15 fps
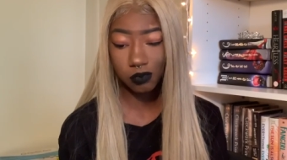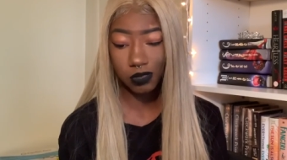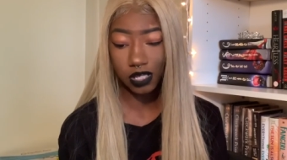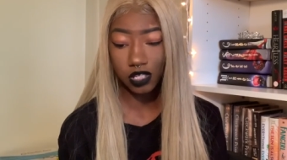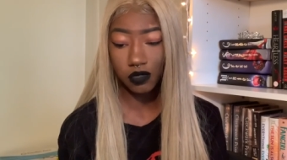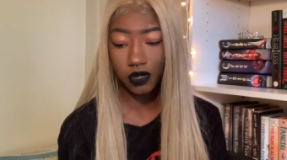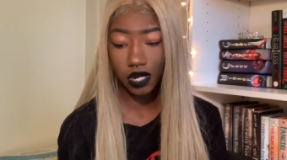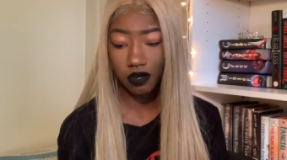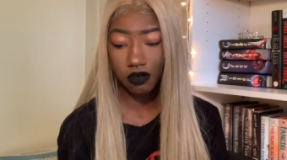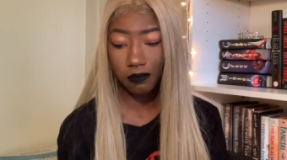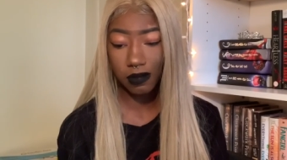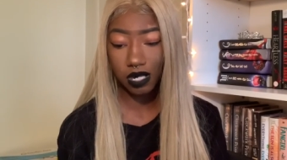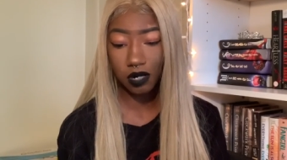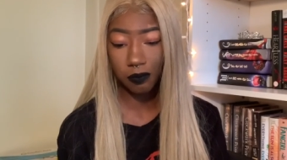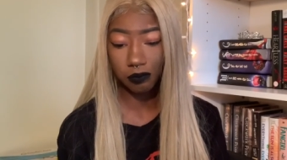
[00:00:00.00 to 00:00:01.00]
like, you hear
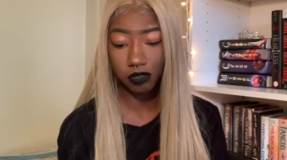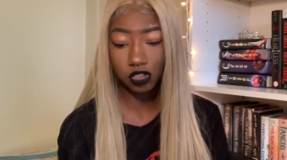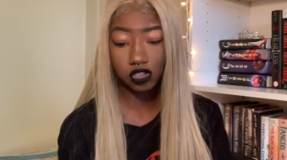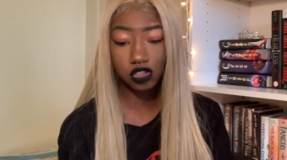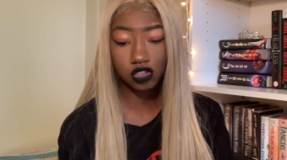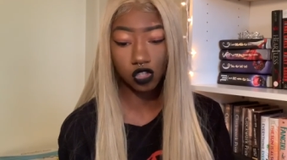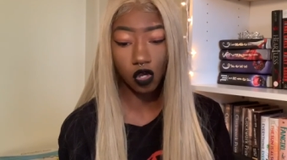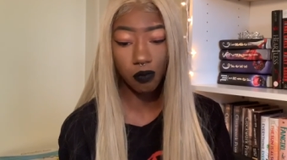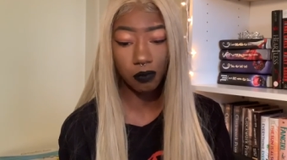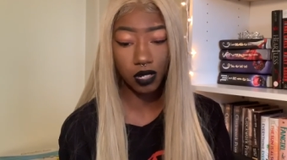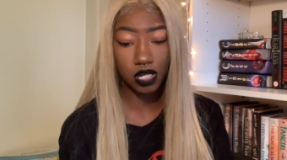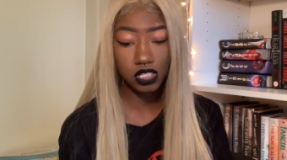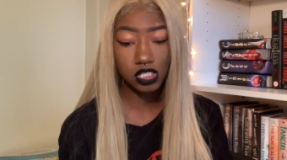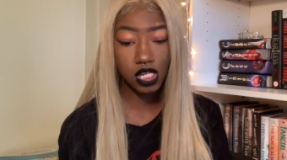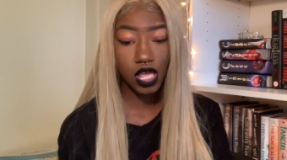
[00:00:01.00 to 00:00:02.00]
about a book so
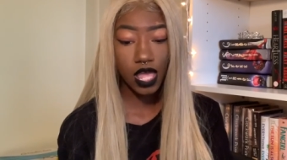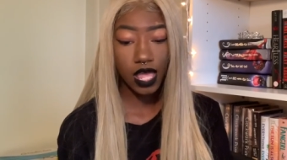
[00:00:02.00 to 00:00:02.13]
much